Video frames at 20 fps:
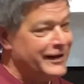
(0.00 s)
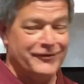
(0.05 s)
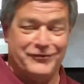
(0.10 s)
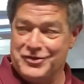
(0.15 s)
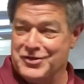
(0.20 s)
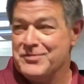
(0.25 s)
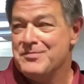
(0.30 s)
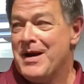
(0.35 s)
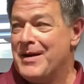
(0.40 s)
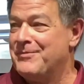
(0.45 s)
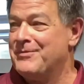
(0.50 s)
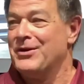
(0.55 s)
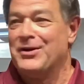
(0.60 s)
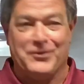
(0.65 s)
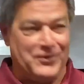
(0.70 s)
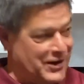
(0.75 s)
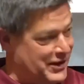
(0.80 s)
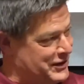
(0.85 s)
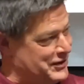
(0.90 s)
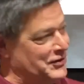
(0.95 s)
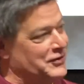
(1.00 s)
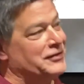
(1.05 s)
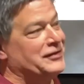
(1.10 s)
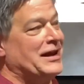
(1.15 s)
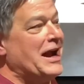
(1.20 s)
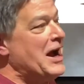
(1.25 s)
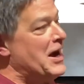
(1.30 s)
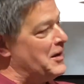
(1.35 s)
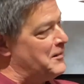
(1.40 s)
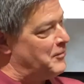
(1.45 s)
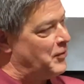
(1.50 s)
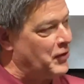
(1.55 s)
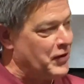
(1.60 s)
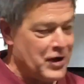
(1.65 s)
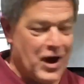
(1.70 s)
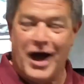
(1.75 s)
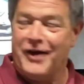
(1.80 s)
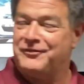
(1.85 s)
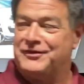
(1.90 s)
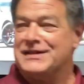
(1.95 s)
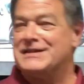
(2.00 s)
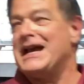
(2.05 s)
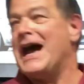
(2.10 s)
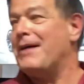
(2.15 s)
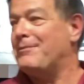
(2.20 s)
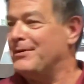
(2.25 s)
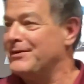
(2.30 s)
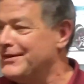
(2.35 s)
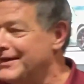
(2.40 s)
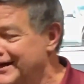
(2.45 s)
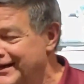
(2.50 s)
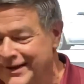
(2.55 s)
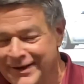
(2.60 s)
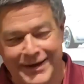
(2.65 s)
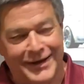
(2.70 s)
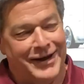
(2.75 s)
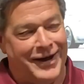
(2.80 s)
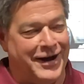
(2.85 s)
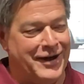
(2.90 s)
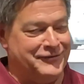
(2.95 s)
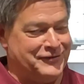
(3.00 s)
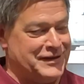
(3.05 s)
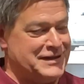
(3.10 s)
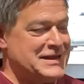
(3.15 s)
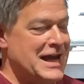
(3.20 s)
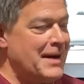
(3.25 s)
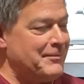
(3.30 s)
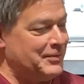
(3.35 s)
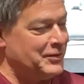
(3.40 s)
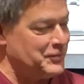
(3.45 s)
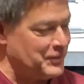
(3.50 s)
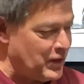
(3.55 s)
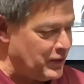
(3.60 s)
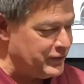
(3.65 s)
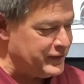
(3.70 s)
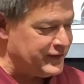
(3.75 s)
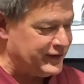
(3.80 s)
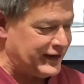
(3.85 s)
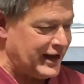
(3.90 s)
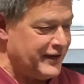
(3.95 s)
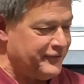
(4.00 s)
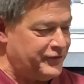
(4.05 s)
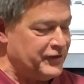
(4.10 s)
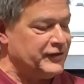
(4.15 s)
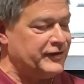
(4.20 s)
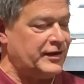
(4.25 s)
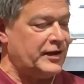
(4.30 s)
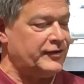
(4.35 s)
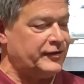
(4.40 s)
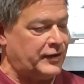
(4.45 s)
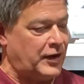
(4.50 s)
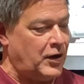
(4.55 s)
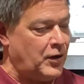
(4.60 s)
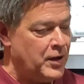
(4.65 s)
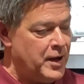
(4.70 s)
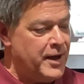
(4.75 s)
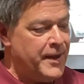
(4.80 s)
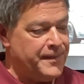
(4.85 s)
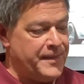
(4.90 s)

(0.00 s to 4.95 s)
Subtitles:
If you remember where it goes airborne off the top of the road in San Francisco,